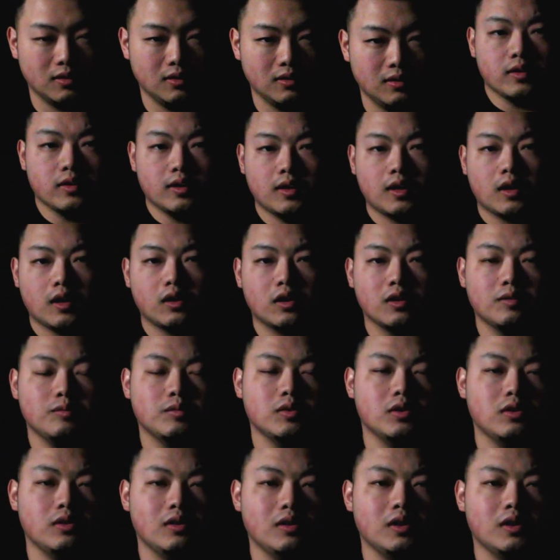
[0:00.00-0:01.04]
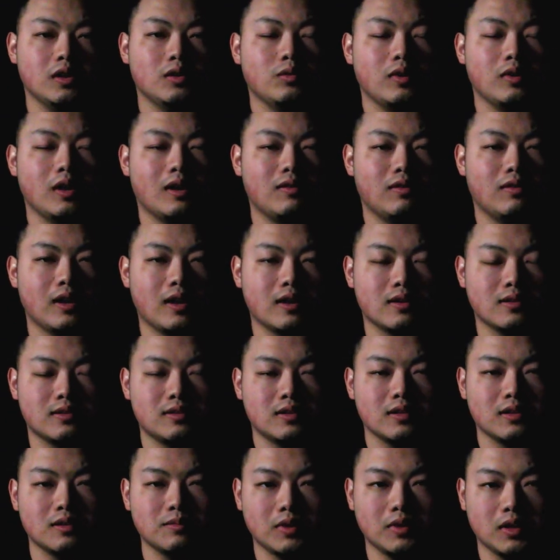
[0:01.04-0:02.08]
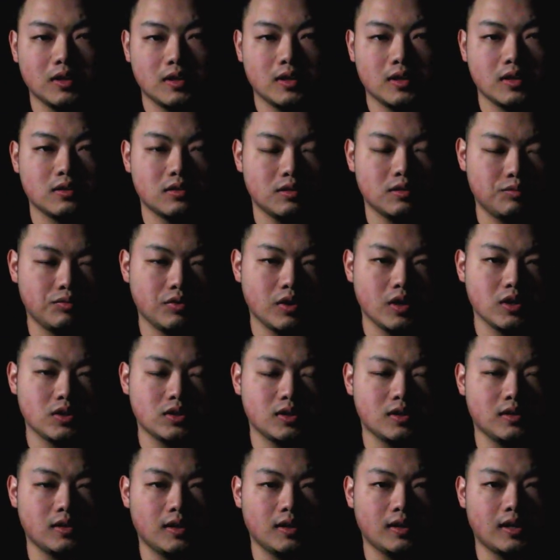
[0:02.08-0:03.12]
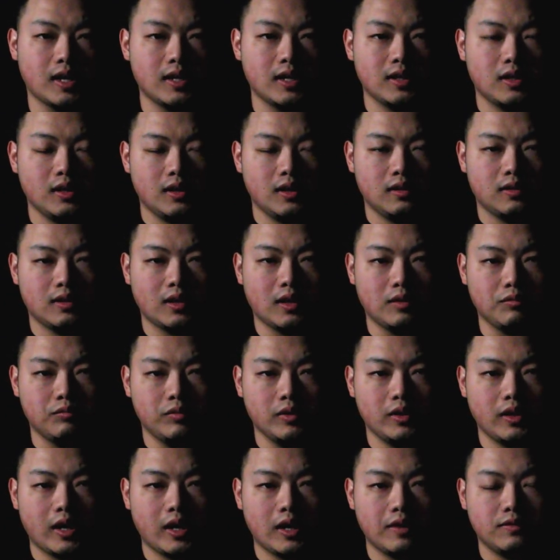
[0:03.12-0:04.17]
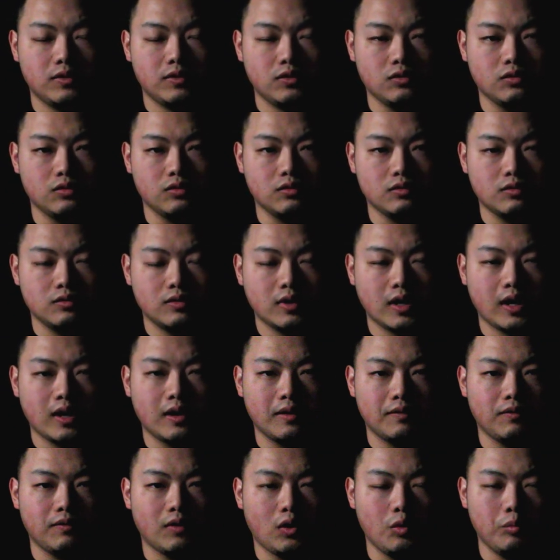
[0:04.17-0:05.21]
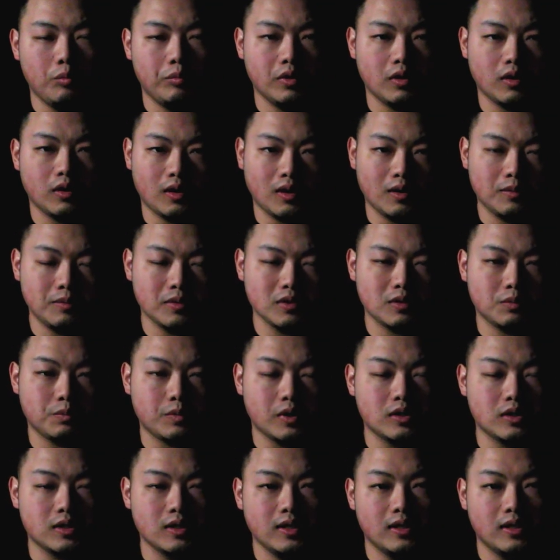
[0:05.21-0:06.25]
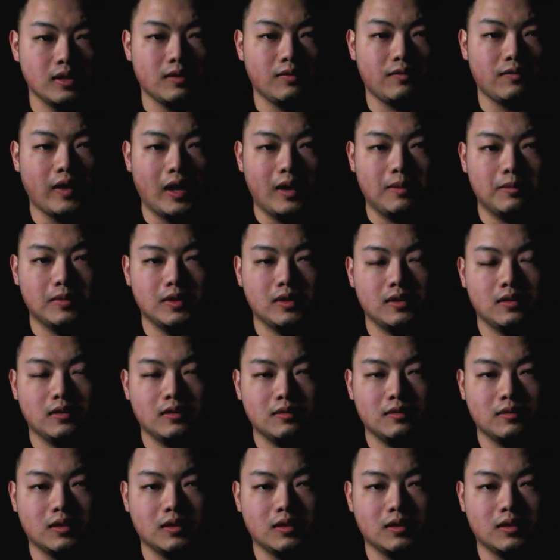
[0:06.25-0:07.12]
In our community, we have a lot of stigma against depression, and I think that we have to kind of open up, especially in the family,